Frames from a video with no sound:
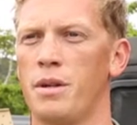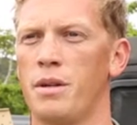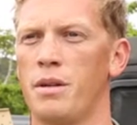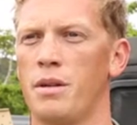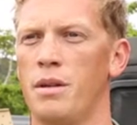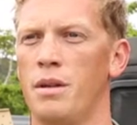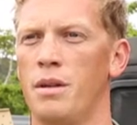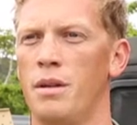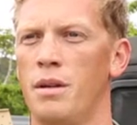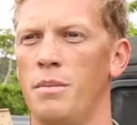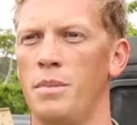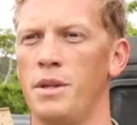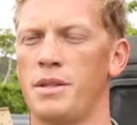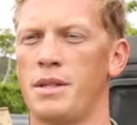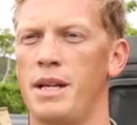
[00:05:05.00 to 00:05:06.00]
with
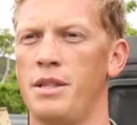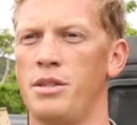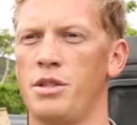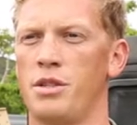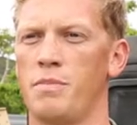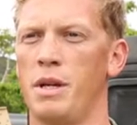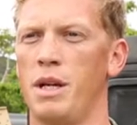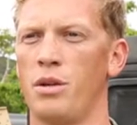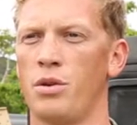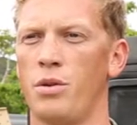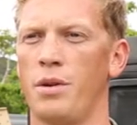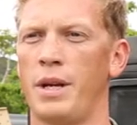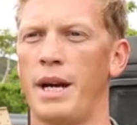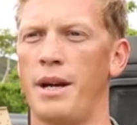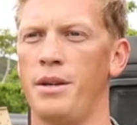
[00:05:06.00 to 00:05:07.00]
besides just being
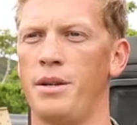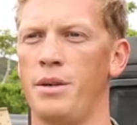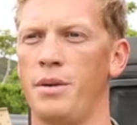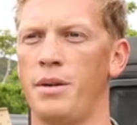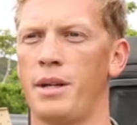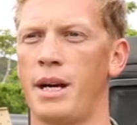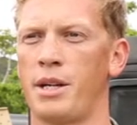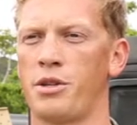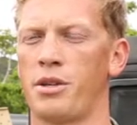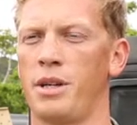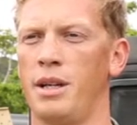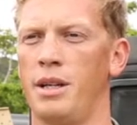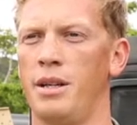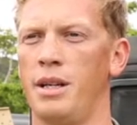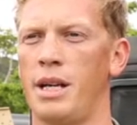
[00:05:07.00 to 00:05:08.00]
told how to do it, actually
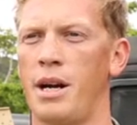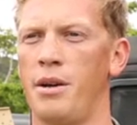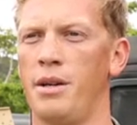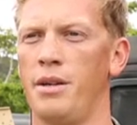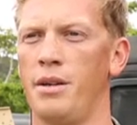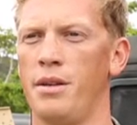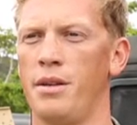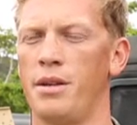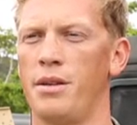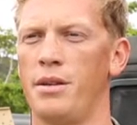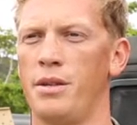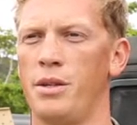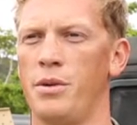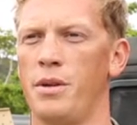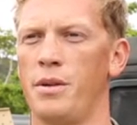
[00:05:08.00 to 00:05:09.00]
getting down into the dirt
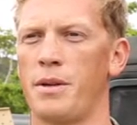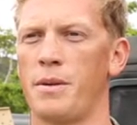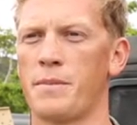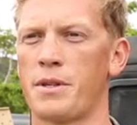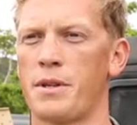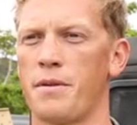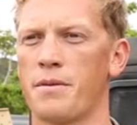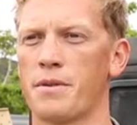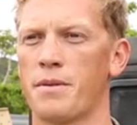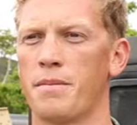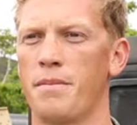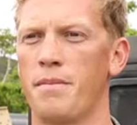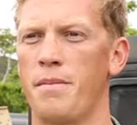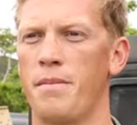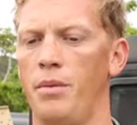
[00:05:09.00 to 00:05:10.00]
and doing it themselves.
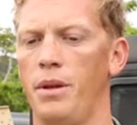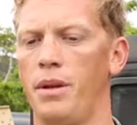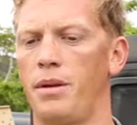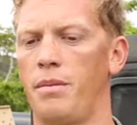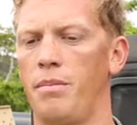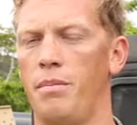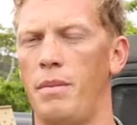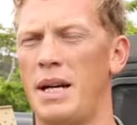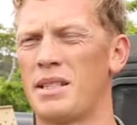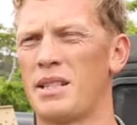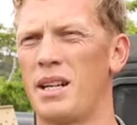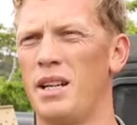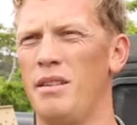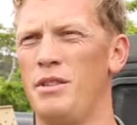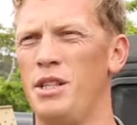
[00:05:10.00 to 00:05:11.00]
With my
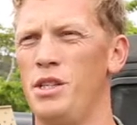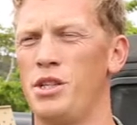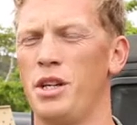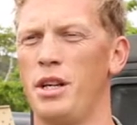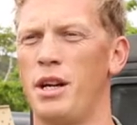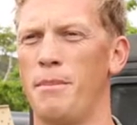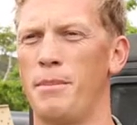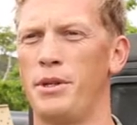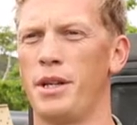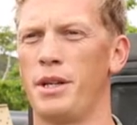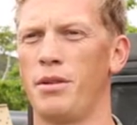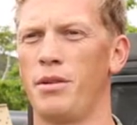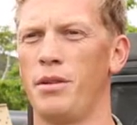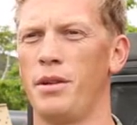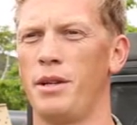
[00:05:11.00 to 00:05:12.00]
style of teaching, not
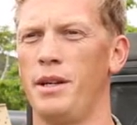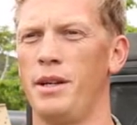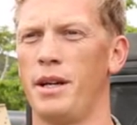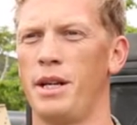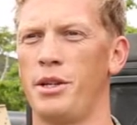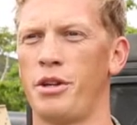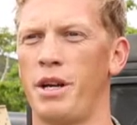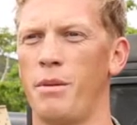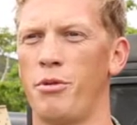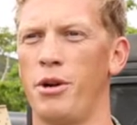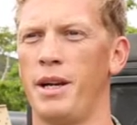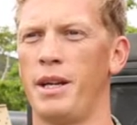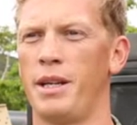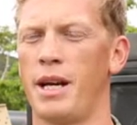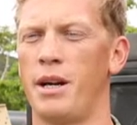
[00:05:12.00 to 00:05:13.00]
particularly, I try to
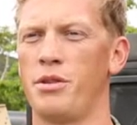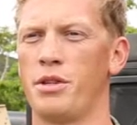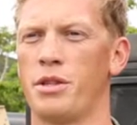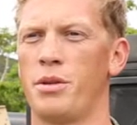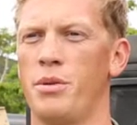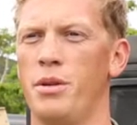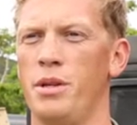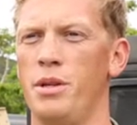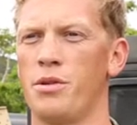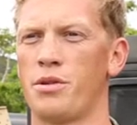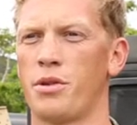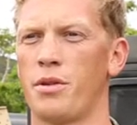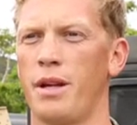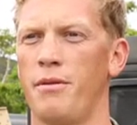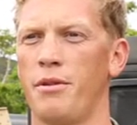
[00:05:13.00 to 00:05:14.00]
break it down just to a
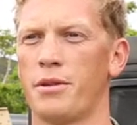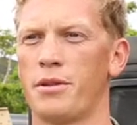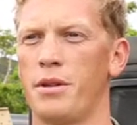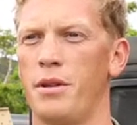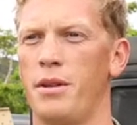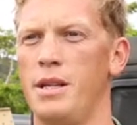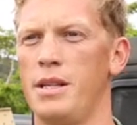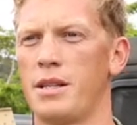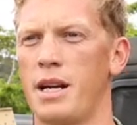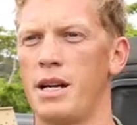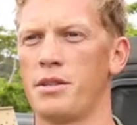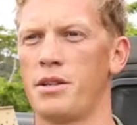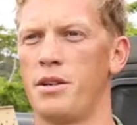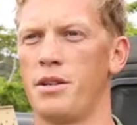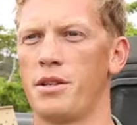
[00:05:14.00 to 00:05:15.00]
user level so that these
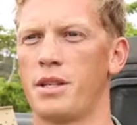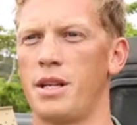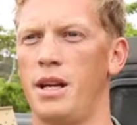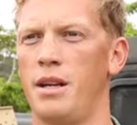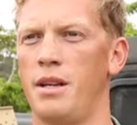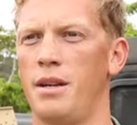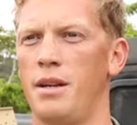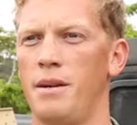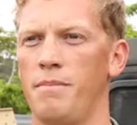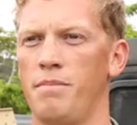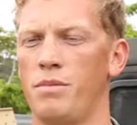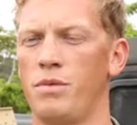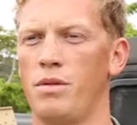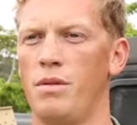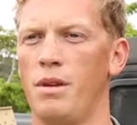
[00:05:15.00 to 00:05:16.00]
guys understand and I'm
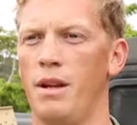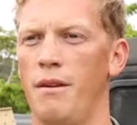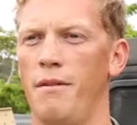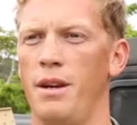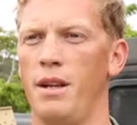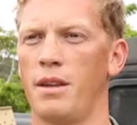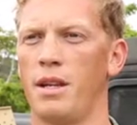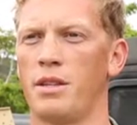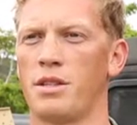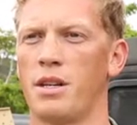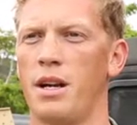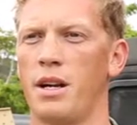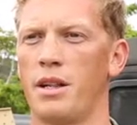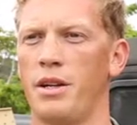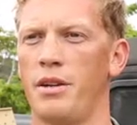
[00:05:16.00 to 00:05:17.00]
if anything's
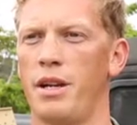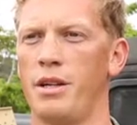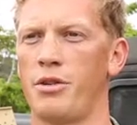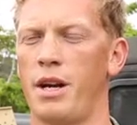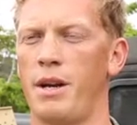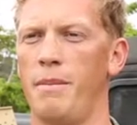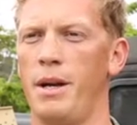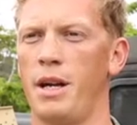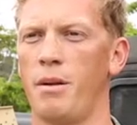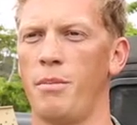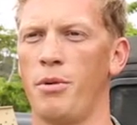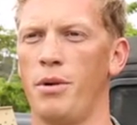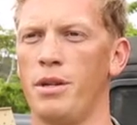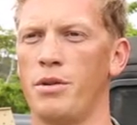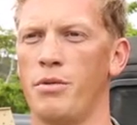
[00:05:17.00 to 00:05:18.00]
not clear, I would try to make it a
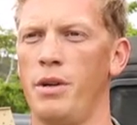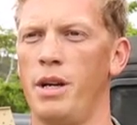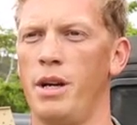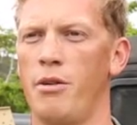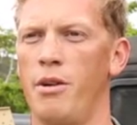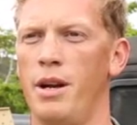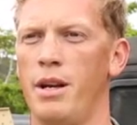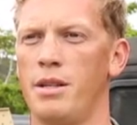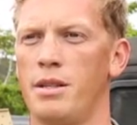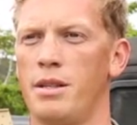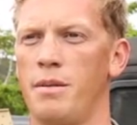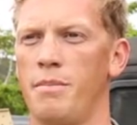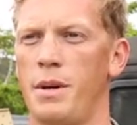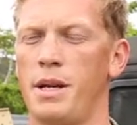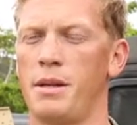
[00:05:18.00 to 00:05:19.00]
point to reiterate it to
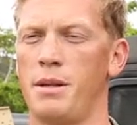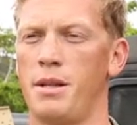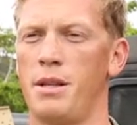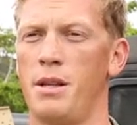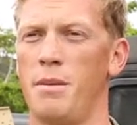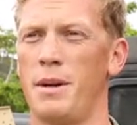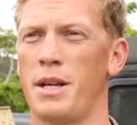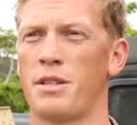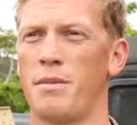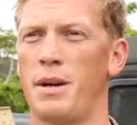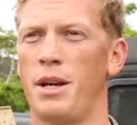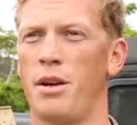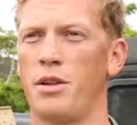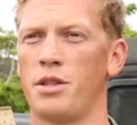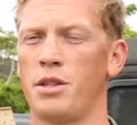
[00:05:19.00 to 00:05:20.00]
the, to the best of my
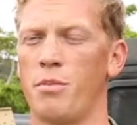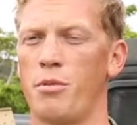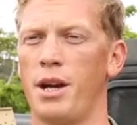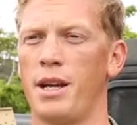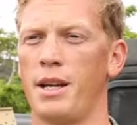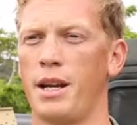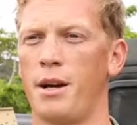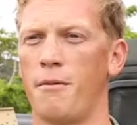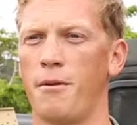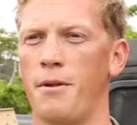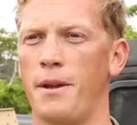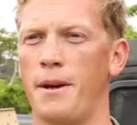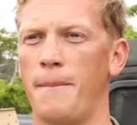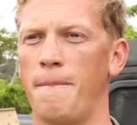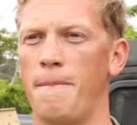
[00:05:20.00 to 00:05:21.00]
knowledge to break it down for
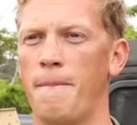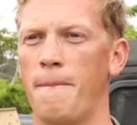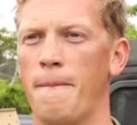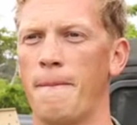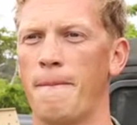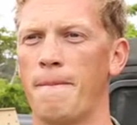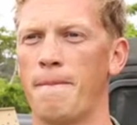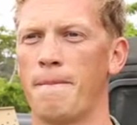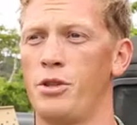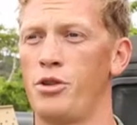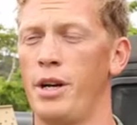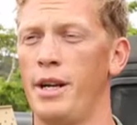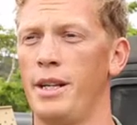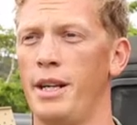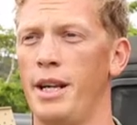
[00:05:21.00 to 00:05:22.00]
them. Uh,
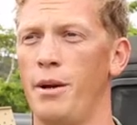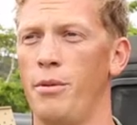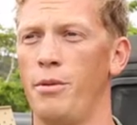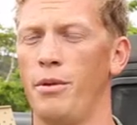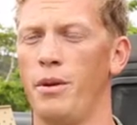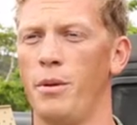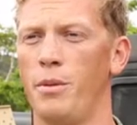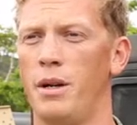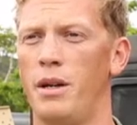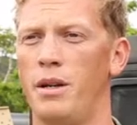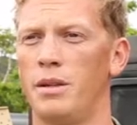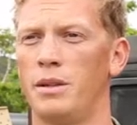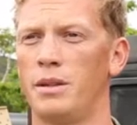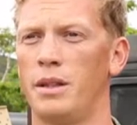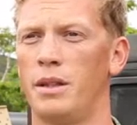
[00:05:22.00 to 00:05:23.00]
training today went really
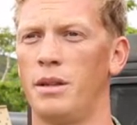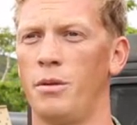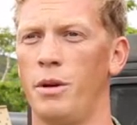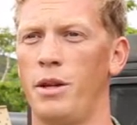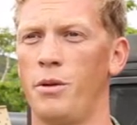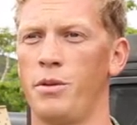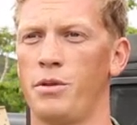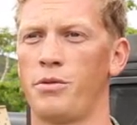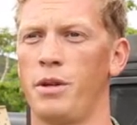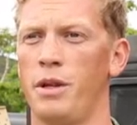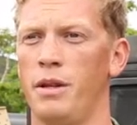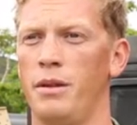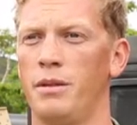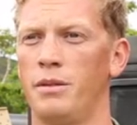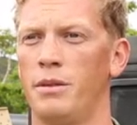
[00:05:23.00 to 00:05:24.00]
well. Uh, weather was
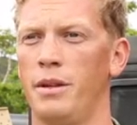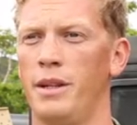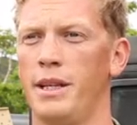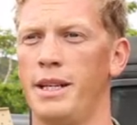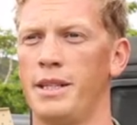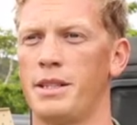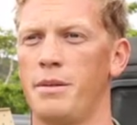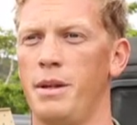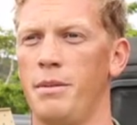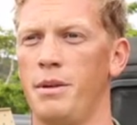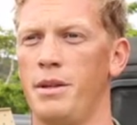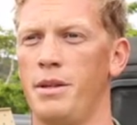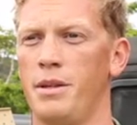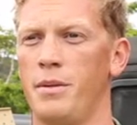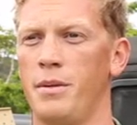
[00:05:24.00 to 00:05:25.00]
really, really nice to be able to
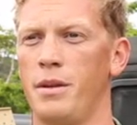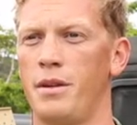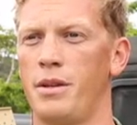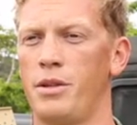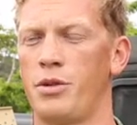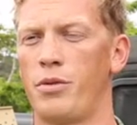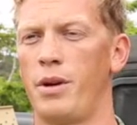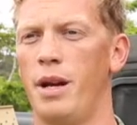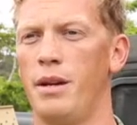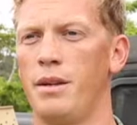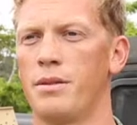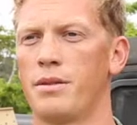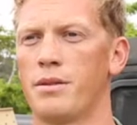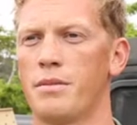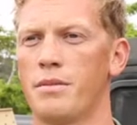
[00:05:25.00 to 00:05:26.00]
deal with. The terrain
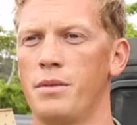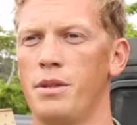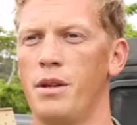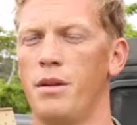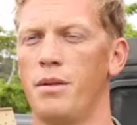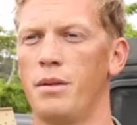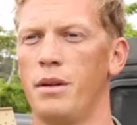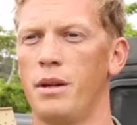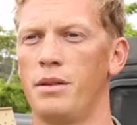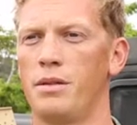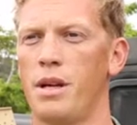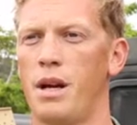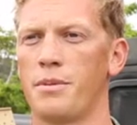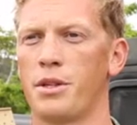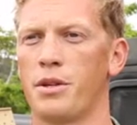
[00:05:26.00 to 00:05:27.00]
is, you know, an
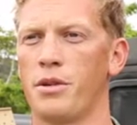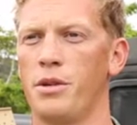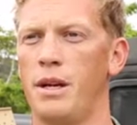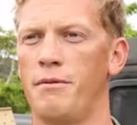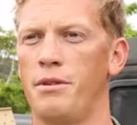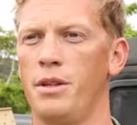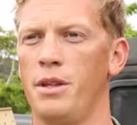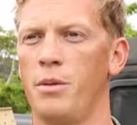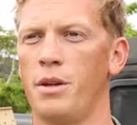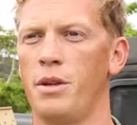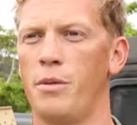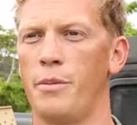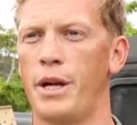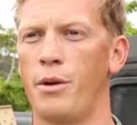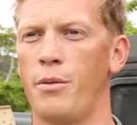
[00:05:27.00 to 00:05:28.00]
obstacle you have to deal with
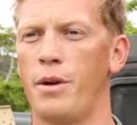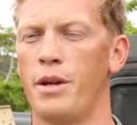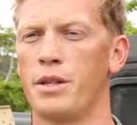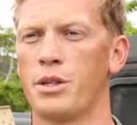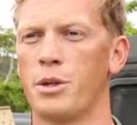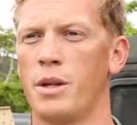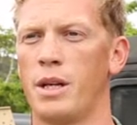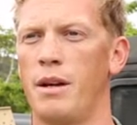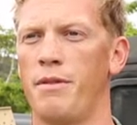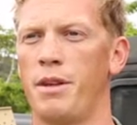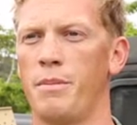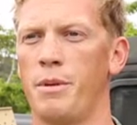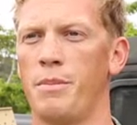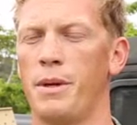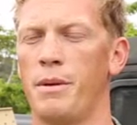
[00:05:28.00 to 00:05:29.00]
no matter what, so it gave
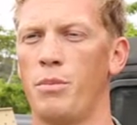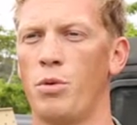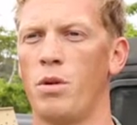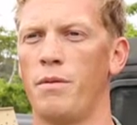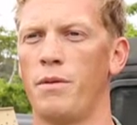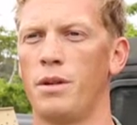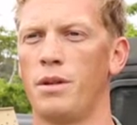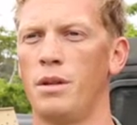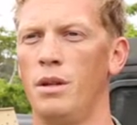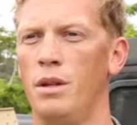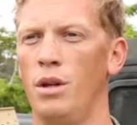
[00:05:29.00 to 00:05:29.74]
them a bit more of a